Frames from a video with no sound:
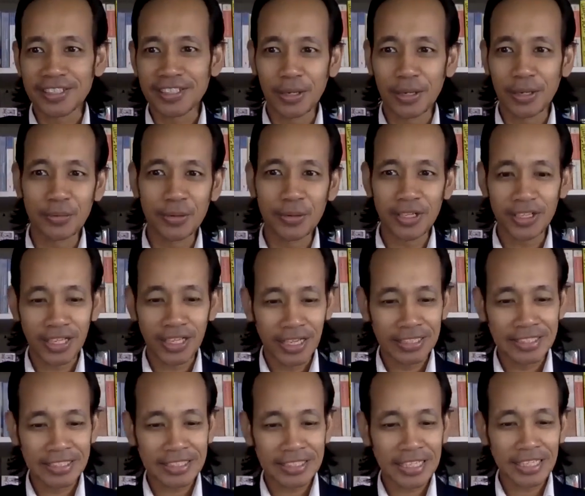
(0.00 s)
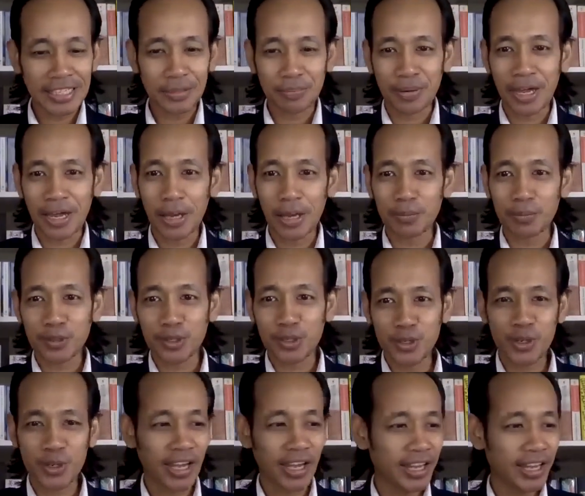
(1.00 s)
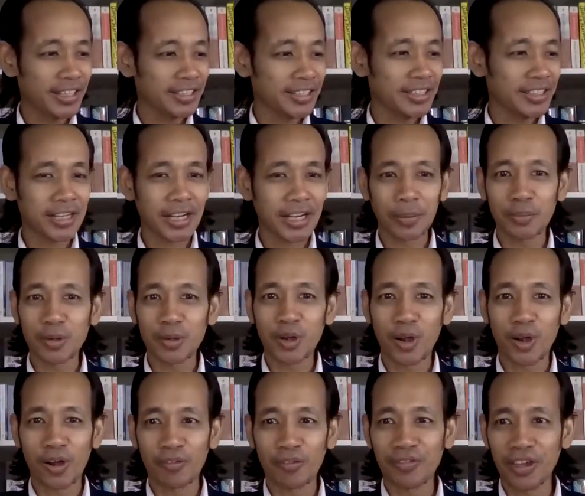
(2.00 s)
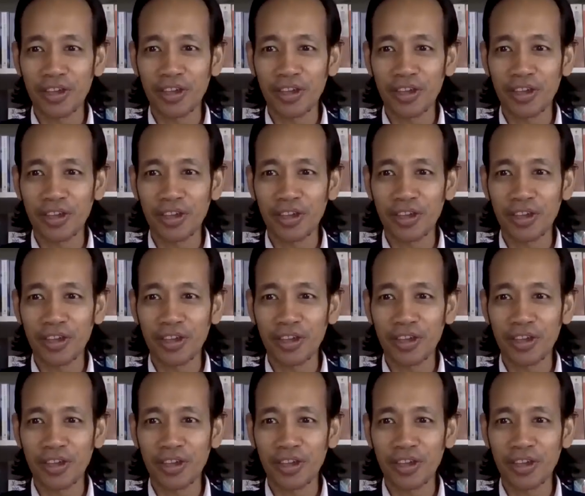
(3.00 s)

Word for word: Samuel, Atika, perhaps you can grab your